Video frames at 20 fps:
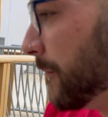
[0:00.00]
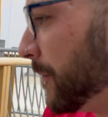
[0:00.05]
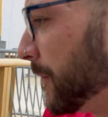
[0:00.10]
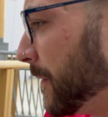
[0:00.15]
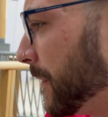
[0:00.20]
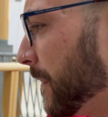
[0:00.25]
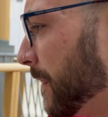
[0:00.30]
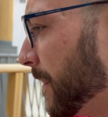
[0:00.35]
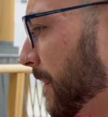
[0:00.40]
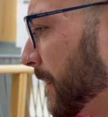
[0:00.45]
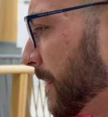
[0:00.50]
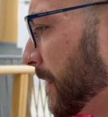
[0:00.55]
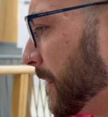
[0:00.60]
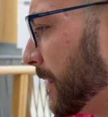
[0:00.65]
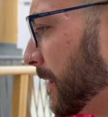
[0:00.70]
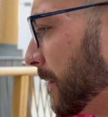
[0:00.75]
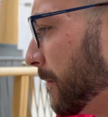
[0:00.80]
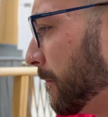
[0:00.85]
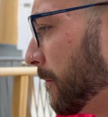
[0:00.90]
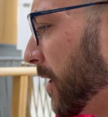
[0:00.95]
you in the
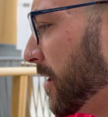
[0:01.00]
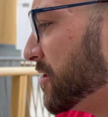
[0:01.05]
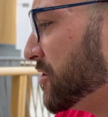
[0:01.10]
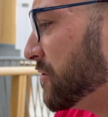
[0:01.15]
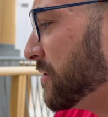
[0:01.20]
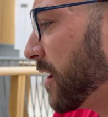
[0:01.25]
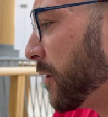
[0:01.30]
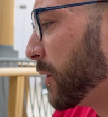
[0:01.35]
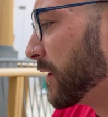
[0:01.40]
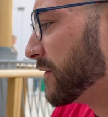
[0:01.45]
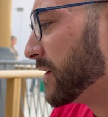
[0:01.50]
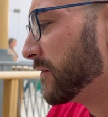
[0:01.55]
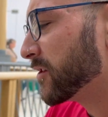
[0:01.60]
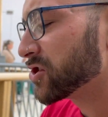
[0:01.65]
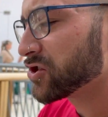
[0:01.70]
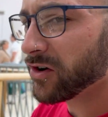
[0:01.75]
face. Mind you though, we've never